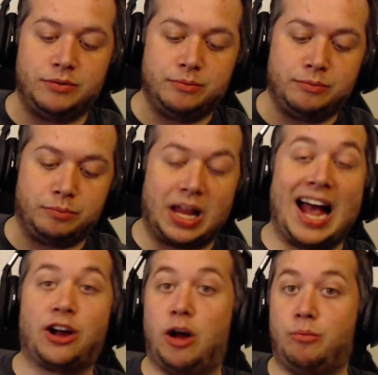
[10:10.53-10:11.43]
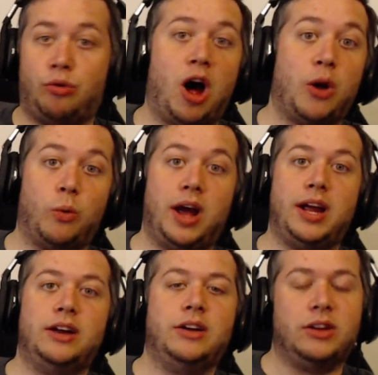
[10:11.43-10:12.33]
Black on Broadway.
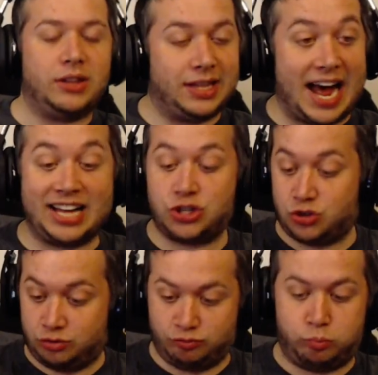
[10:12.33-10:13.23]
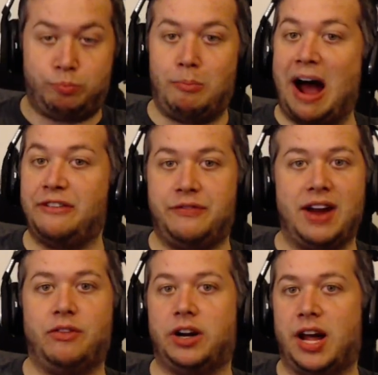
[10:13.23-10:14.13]
That's my
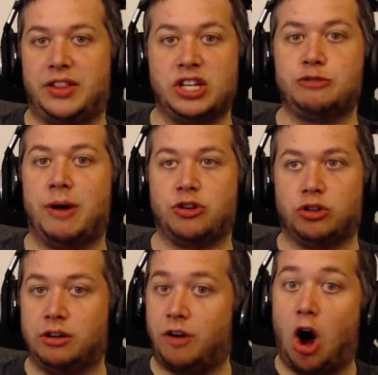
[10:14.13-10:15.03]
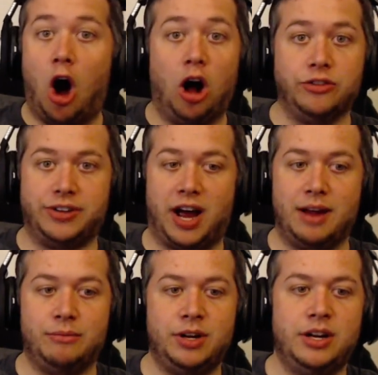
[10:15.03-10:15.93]
favorite, I think, special of all
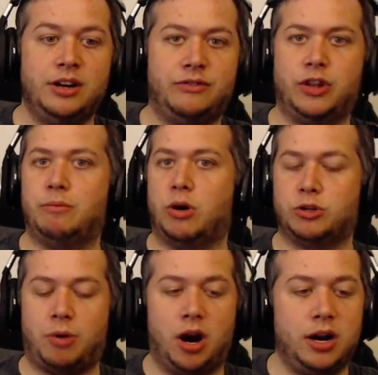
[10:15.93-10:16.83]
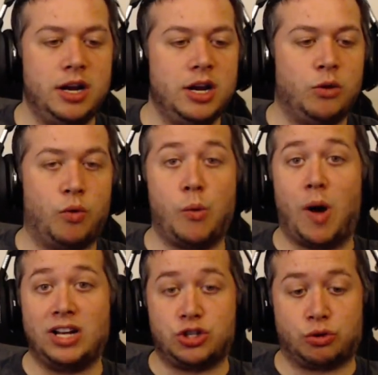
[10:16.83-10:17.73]
time for the most part. Red, White,
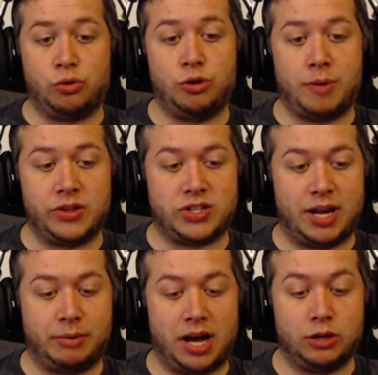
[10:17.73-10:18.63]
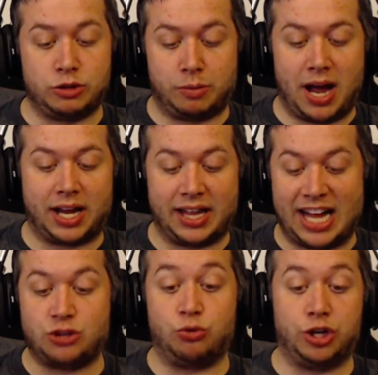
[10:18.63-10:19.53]
and Screwed by the same guy, Louis Black.
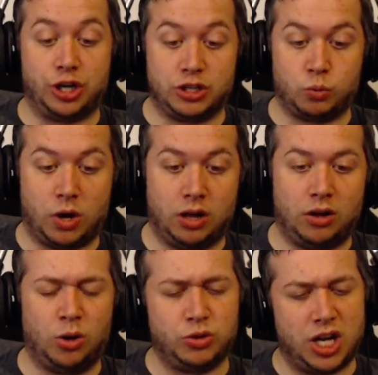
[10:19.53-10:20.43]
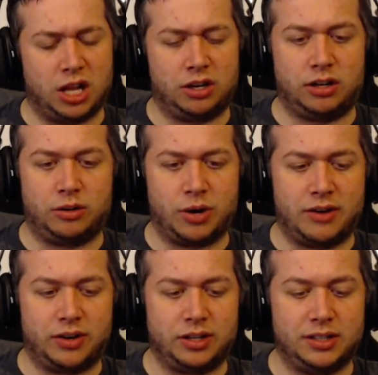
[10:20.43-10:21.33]
That's really good as well. Old Yeller or
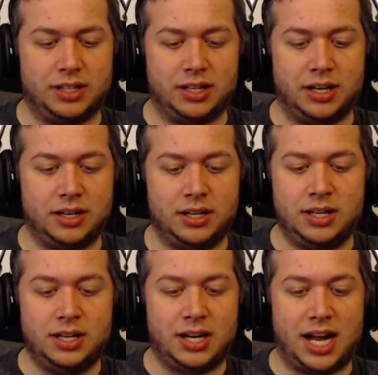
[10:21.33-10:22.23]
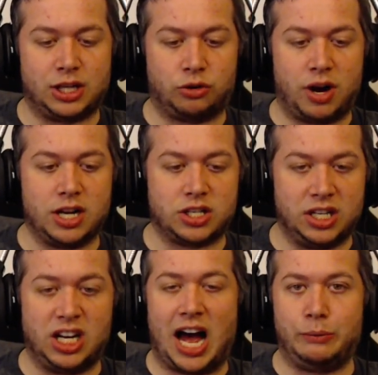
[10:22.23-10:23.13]
whatever. Not the greatest. In
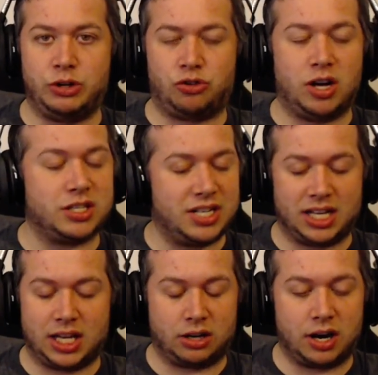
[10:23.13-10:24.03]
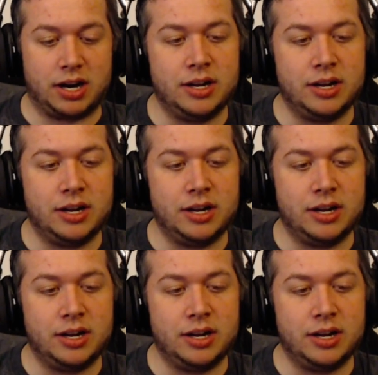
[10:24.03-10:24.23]
God We Trust, not that great.